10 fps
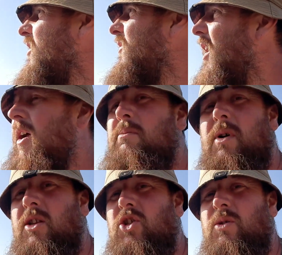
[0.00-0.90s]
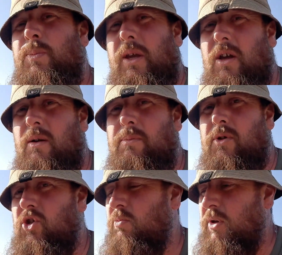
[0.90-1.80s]
that I'm managing to pick up on
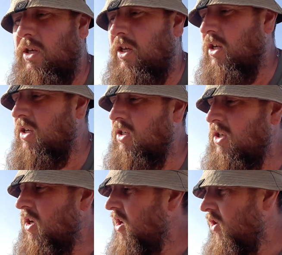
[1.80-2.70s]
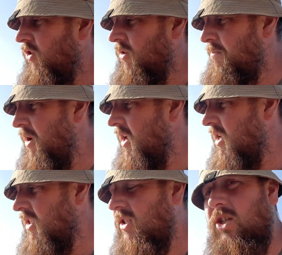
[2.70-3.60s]
the sabikis, on the
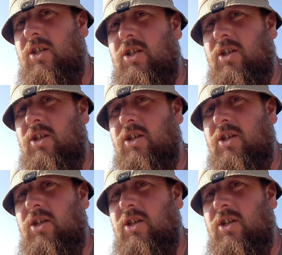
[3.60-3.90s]
baits,